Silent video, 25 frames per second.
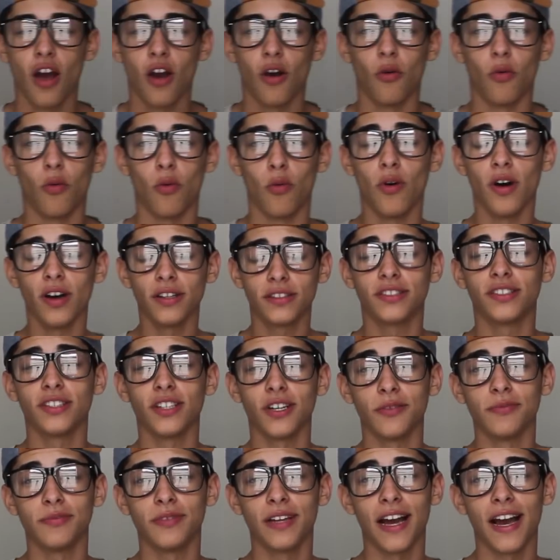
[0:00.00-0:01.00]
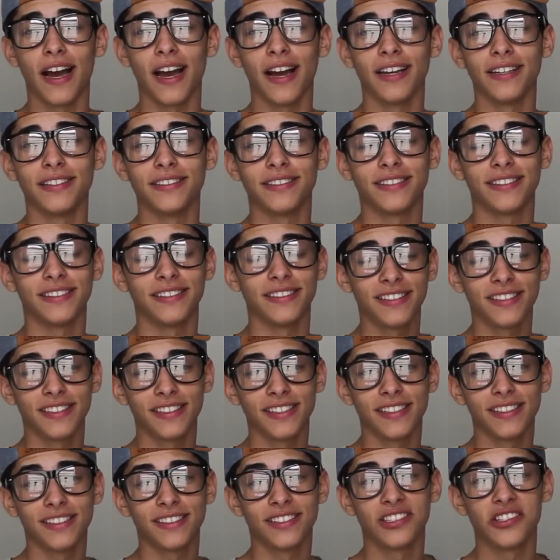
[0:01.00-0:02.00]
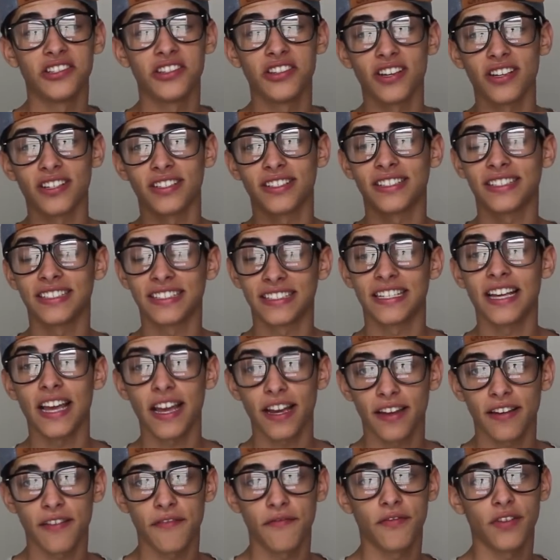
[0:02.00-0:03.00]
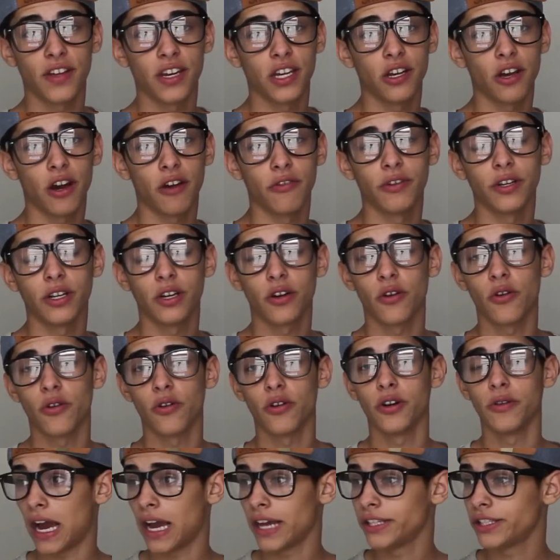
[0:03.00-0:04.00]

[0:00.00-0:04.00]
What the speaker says: What's up, guys? This is the second video I record.